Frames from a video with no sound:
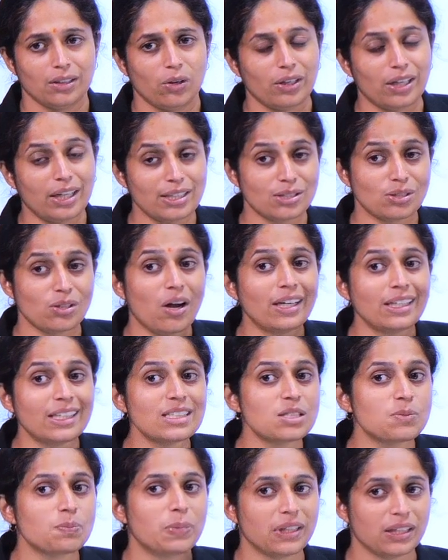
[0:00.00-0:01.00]
okay, it is not
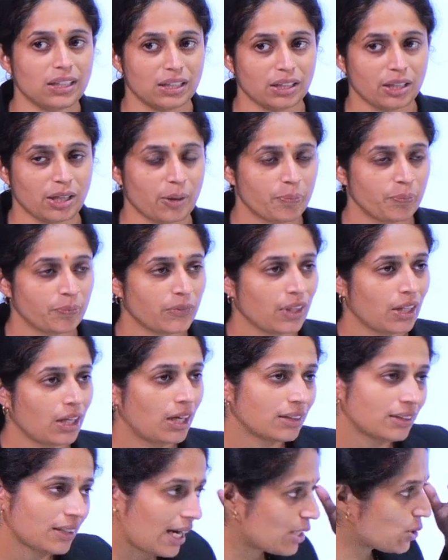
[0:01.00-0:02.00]
in spirit.
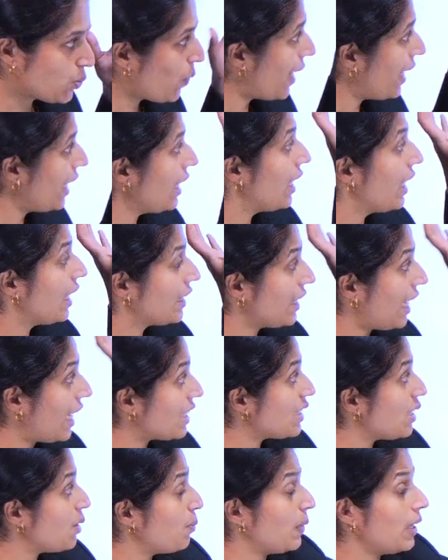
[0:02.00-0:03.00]
That is why that
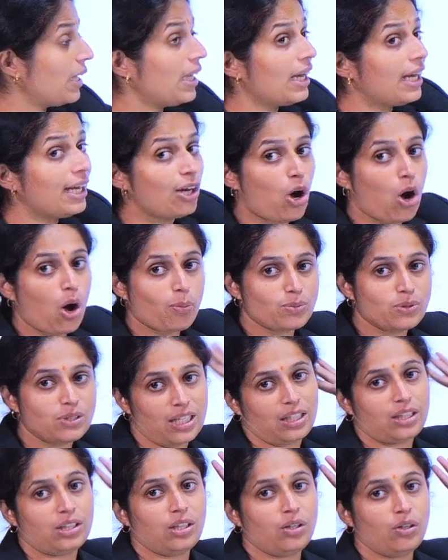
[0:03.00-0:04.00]
is the main
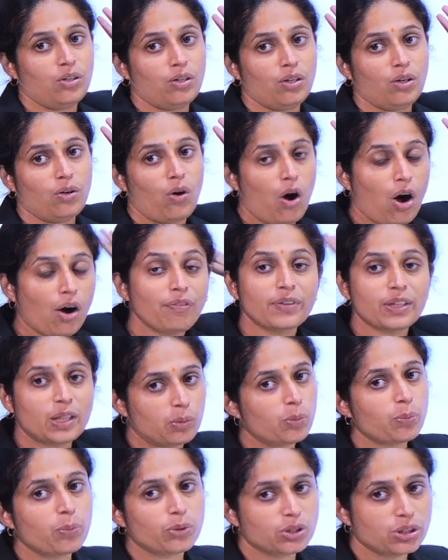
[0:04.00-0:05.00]
object of
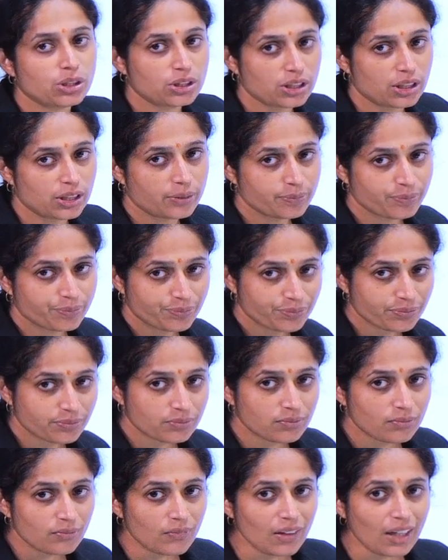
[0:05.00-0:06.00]
criminal procedure.
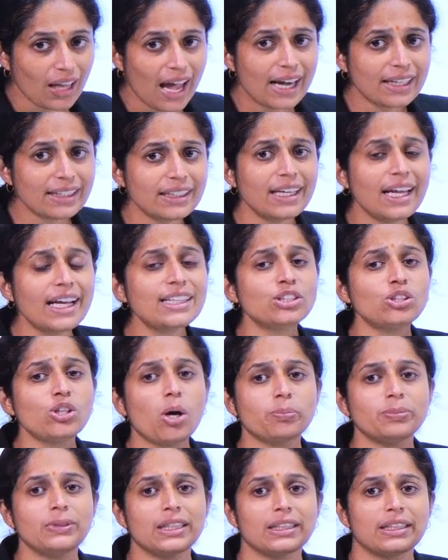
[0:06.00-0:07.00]
And the next
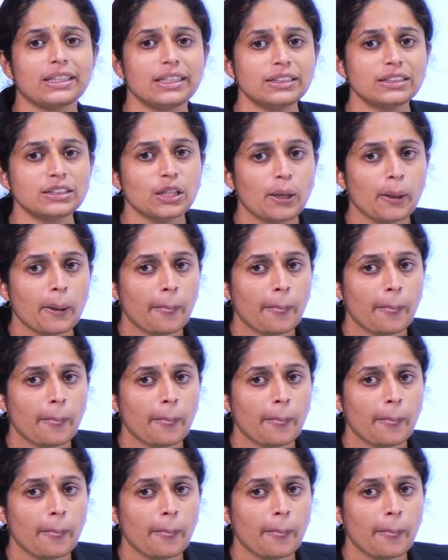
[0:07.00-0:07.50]
object is,